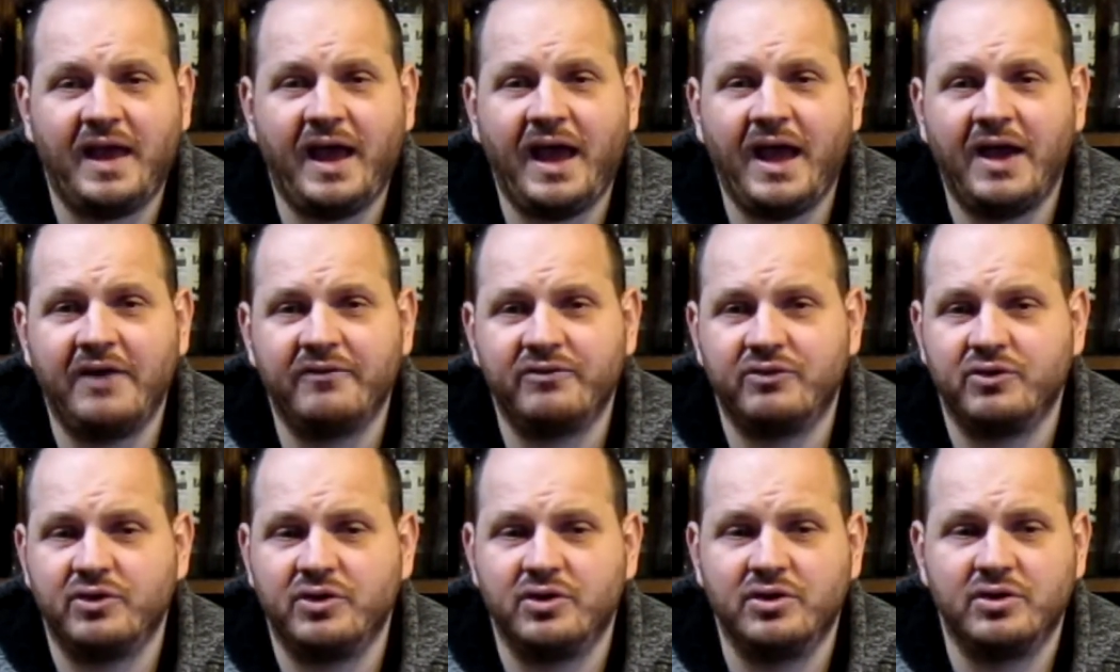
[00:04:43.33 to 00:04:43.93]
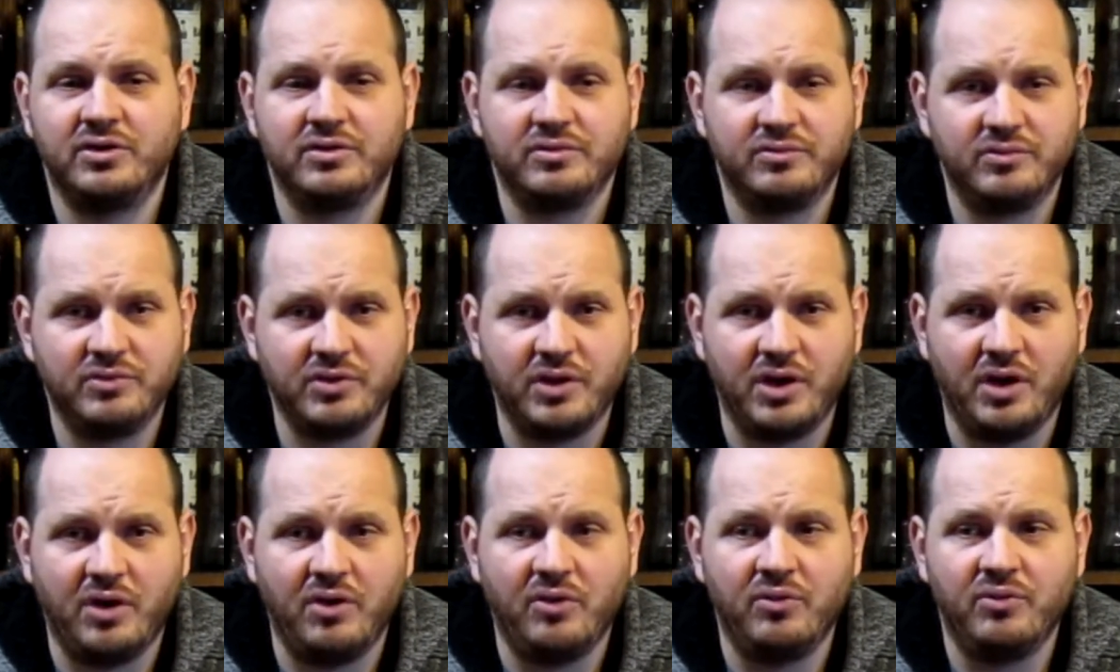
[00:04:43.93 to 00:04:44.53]
after,
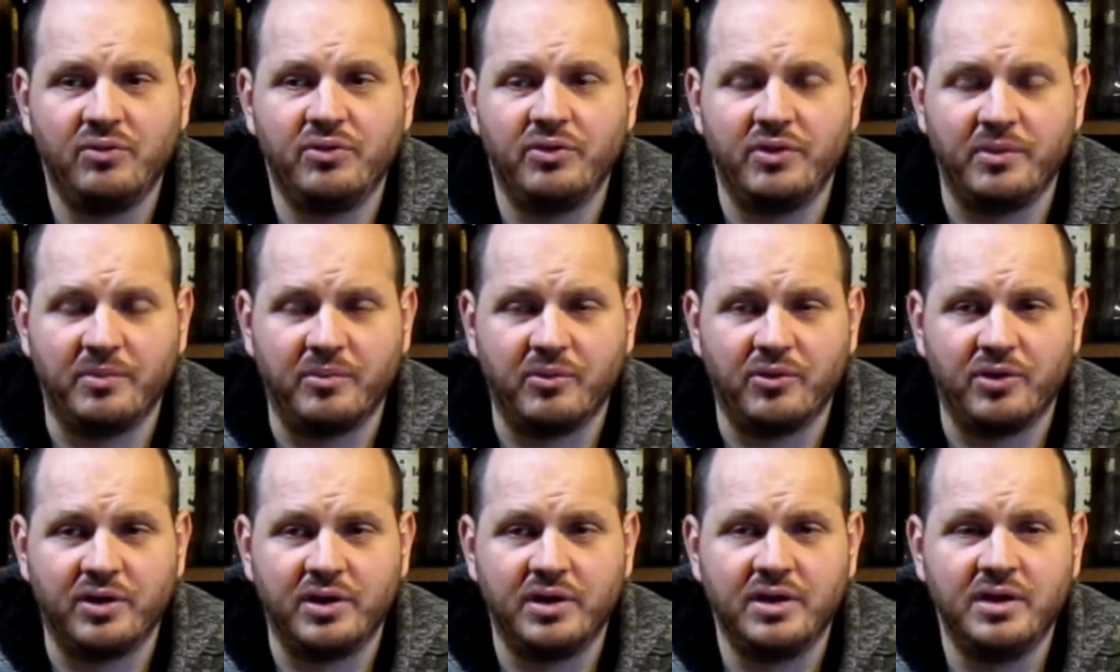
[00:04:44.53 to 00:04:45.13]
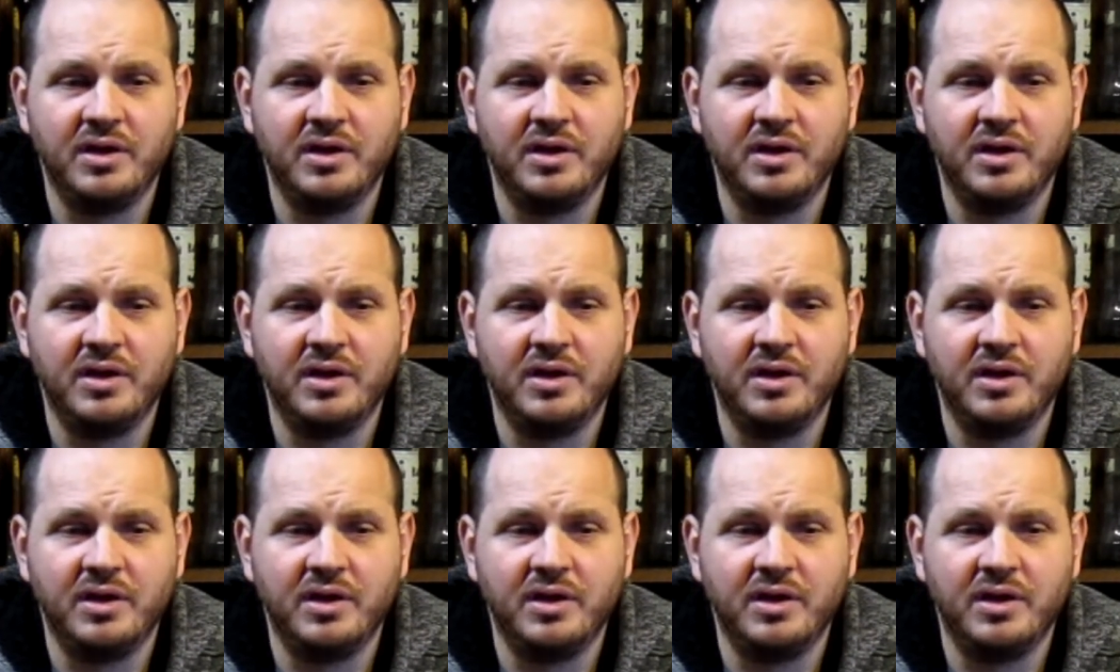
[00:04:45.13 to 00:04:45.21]
they're born.